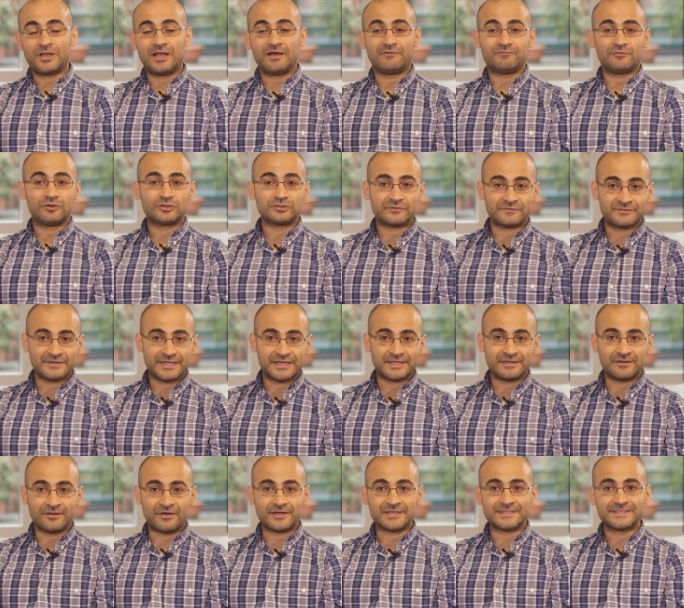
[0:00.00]
You'll have lots of
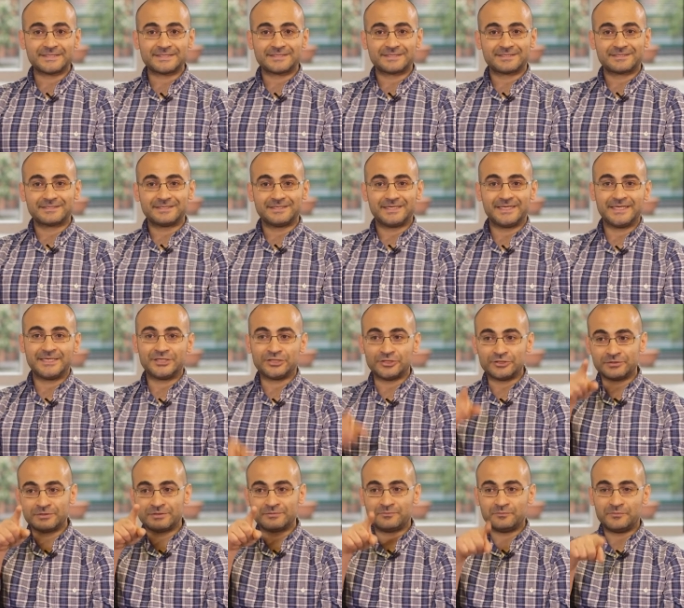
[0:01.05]
deadlines.
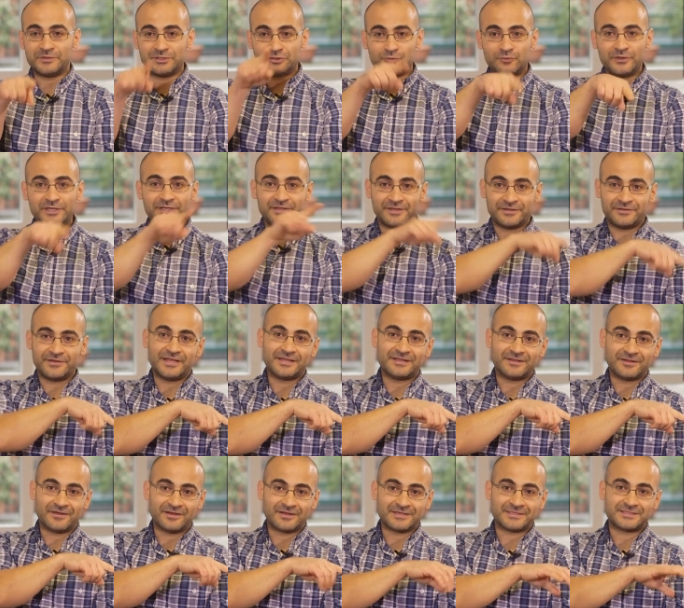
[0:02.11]
In between the
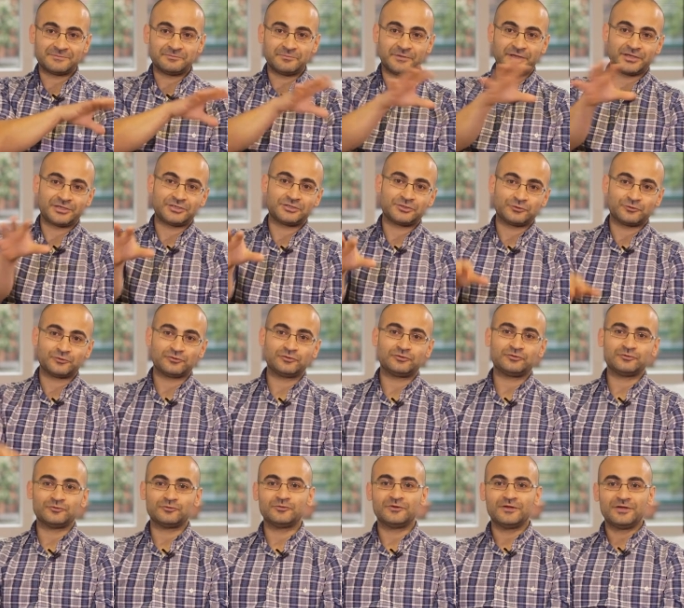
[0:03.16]
deadlines, make sure
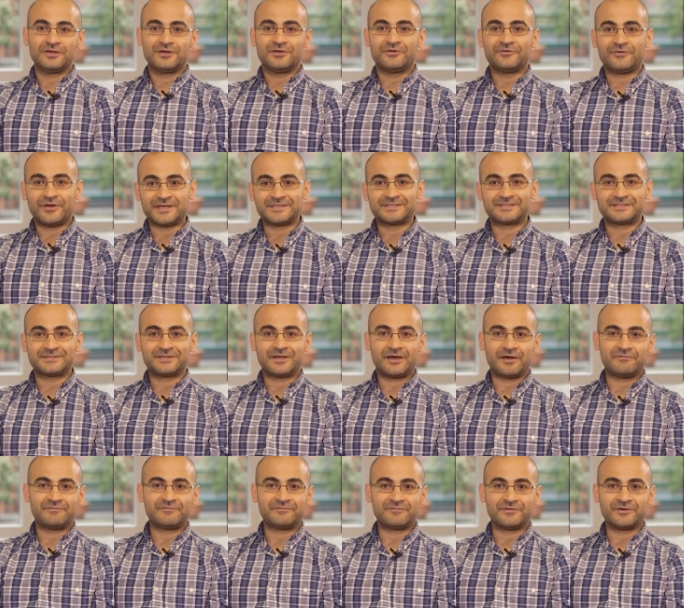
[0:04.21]
to rest,
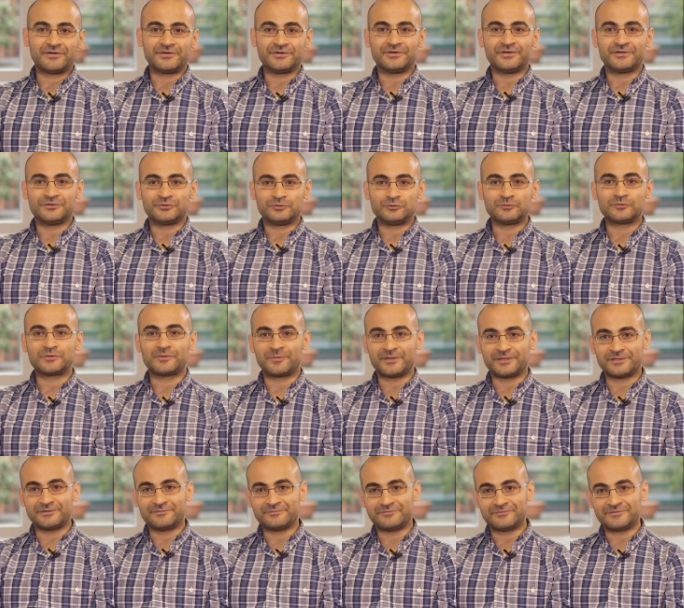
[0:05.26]
have fun, and do
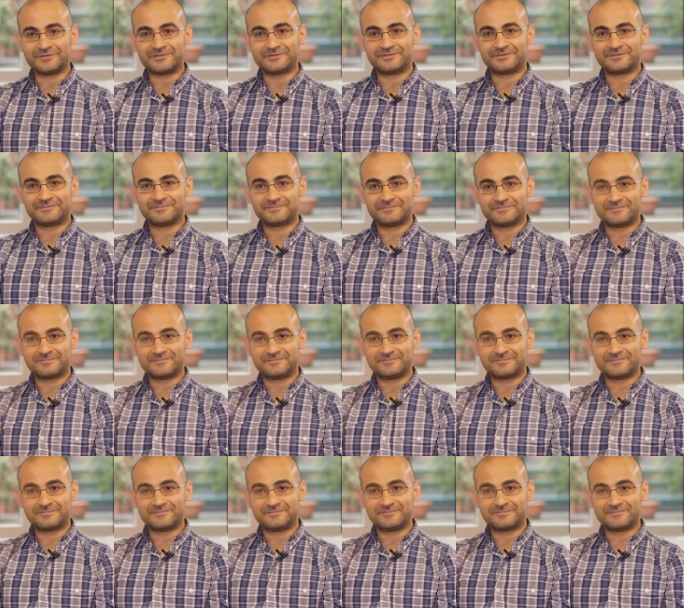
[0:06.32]
something different.